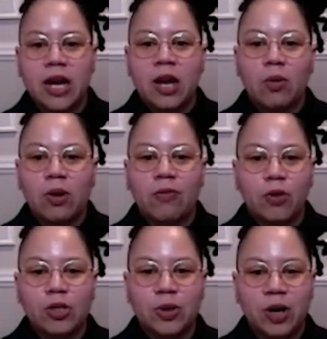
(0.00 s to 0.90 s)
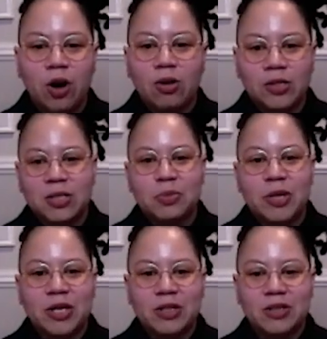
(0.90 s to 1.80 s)
I don't want to force you at all to
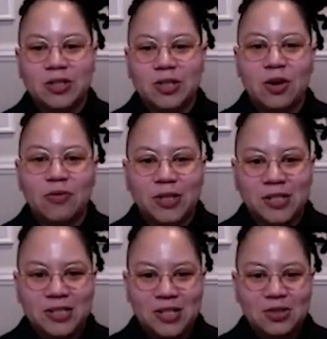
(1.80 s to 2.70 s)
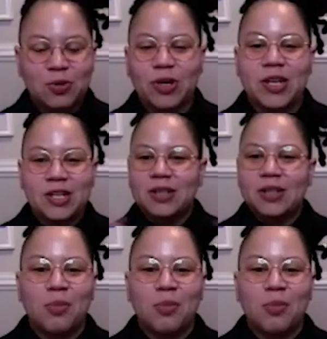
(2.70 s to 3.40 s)
speak to COVID because it's such, we're in the